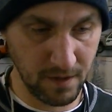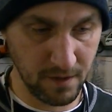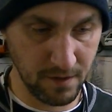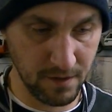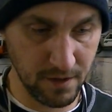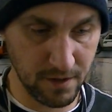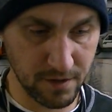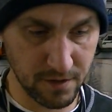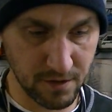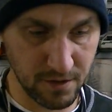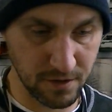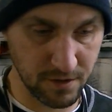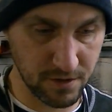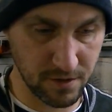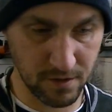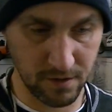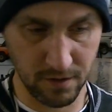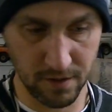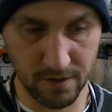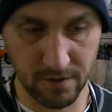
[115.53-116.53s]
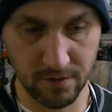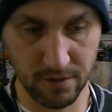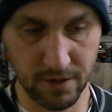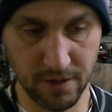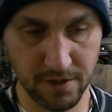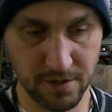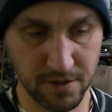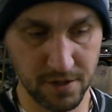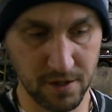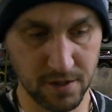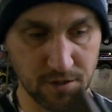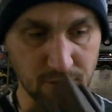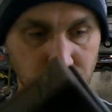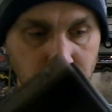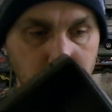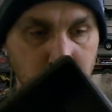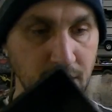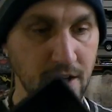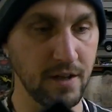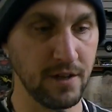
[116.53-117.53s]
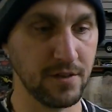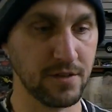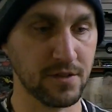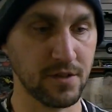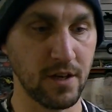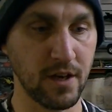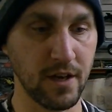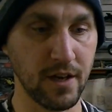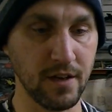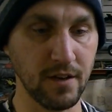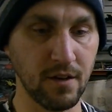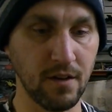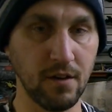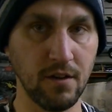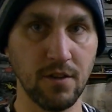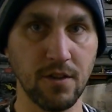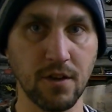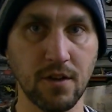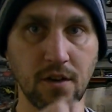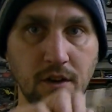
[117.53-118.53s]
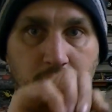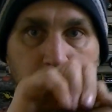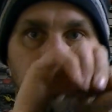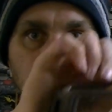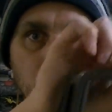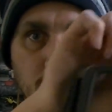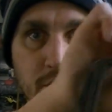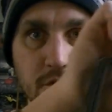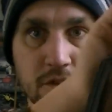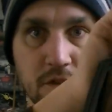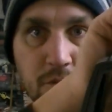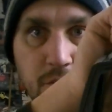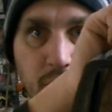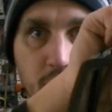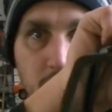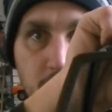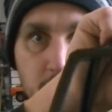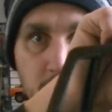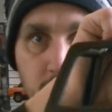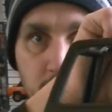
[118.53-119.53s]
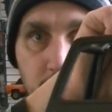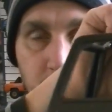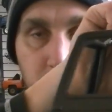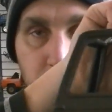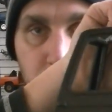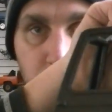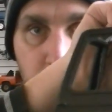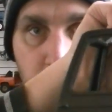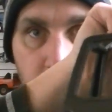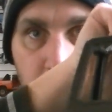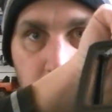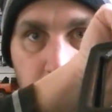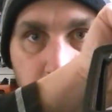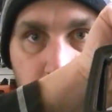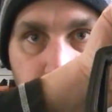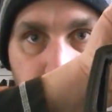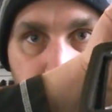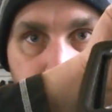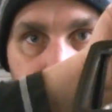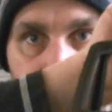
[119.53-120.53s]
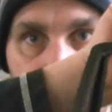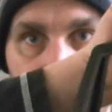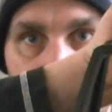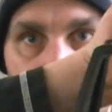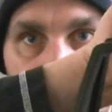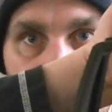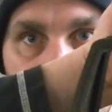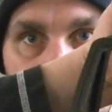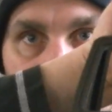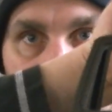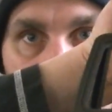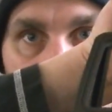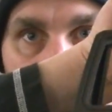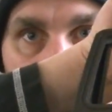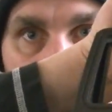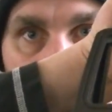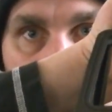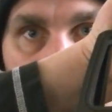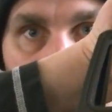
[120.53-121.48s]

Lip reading: this just literally sits right inside all the contours of the body. Like, you can't even see that it's there.